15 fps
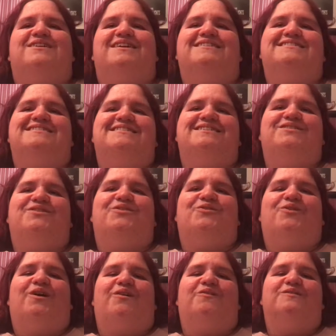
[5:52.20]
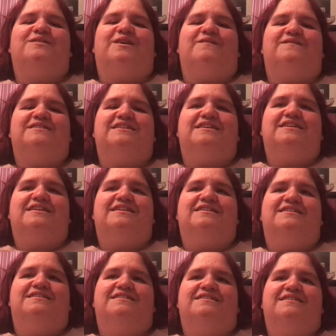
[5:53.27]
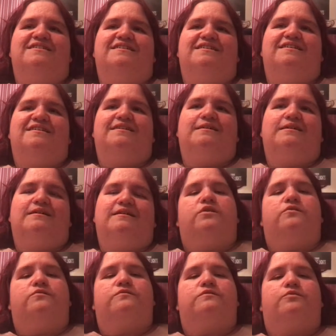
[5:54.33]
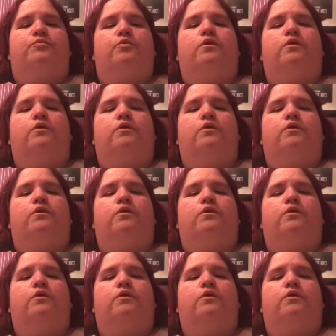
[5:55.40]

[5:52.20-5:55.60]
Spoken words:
trying to think who else I've seen. I used to